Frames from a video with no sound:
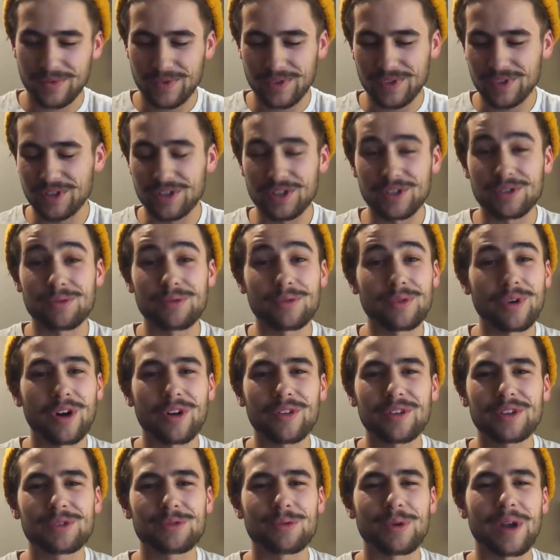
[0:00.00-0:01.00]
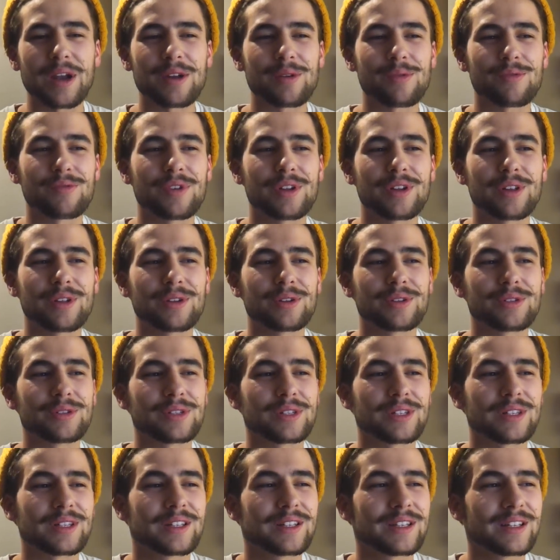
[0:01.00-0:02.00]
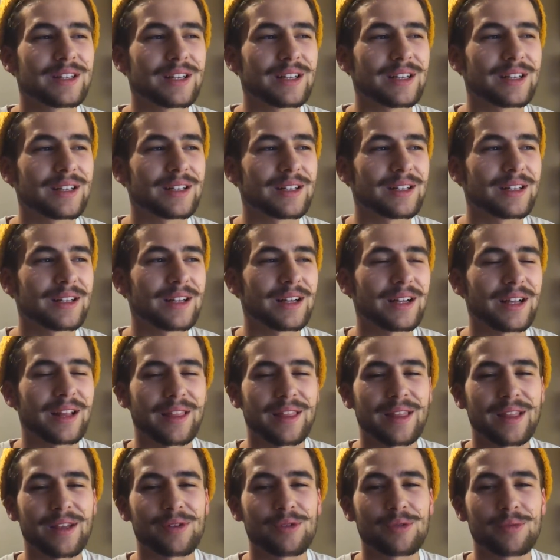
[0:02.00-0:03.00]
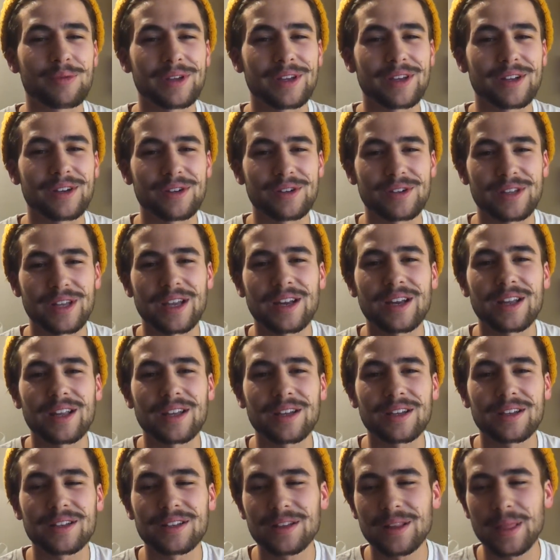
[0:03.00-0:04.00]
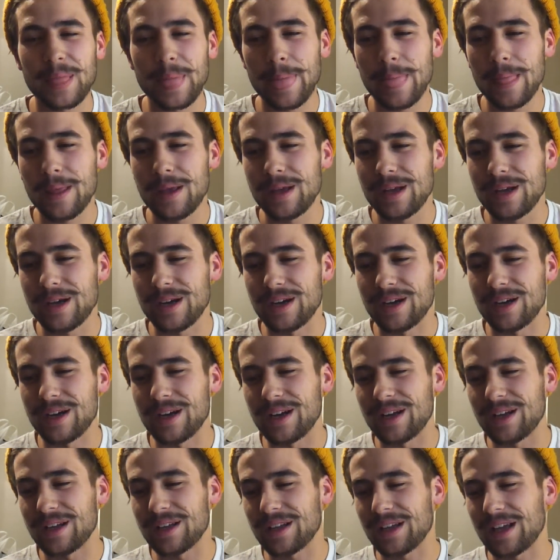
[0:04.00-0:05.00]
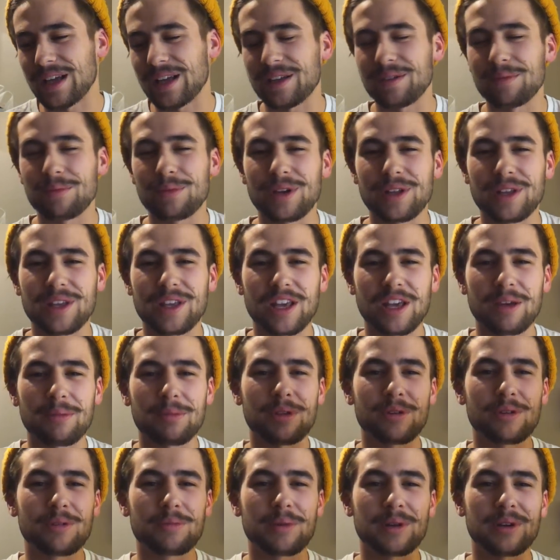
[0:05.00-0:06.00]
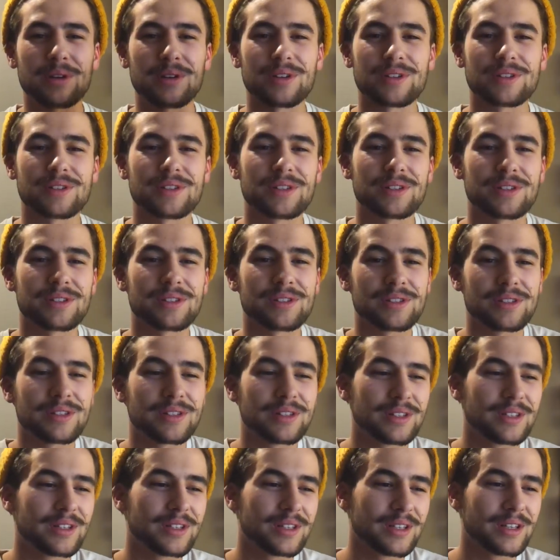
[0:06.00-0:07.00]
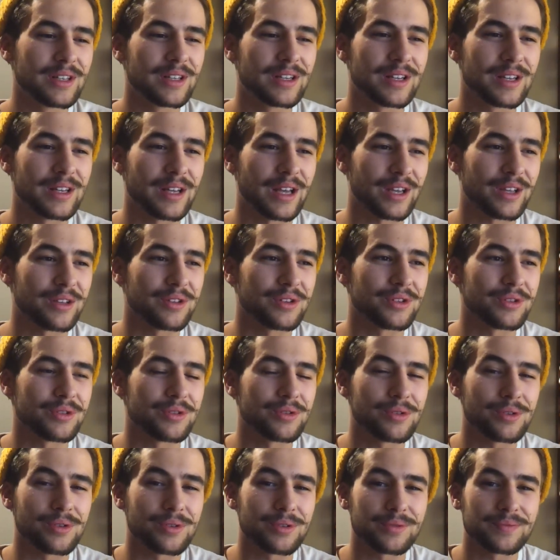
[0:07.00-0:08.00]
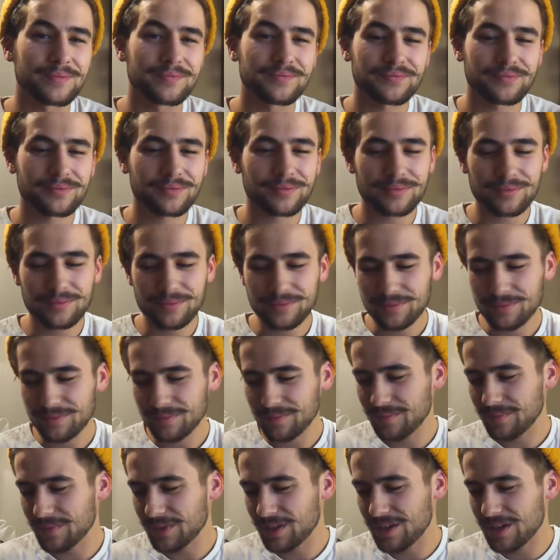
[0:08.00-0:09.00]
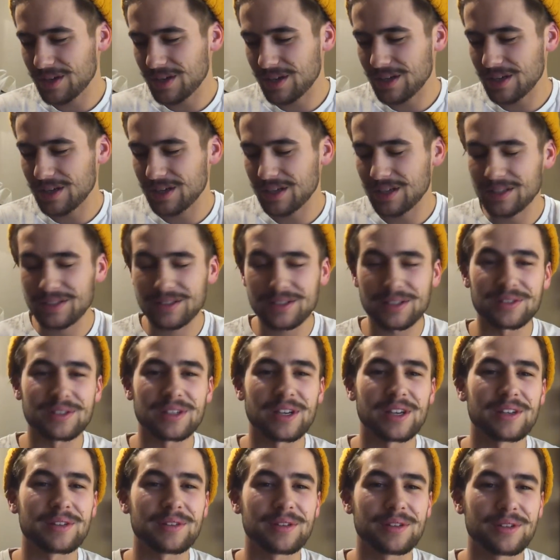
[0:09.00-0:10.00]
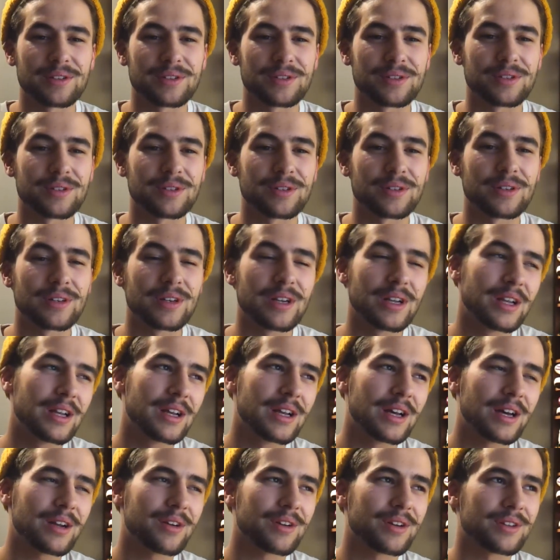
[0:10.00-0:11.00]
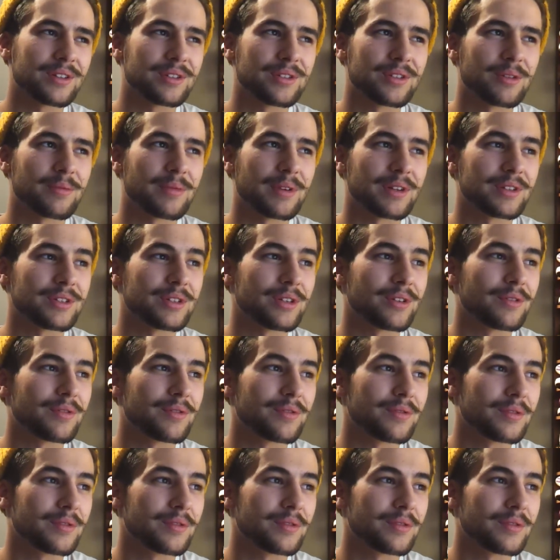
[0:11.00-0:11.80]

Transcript: just all these random videos that I think will be entertaining. Uh, I can bring cameo appearances. I can do uh, since I consider I don't consider myself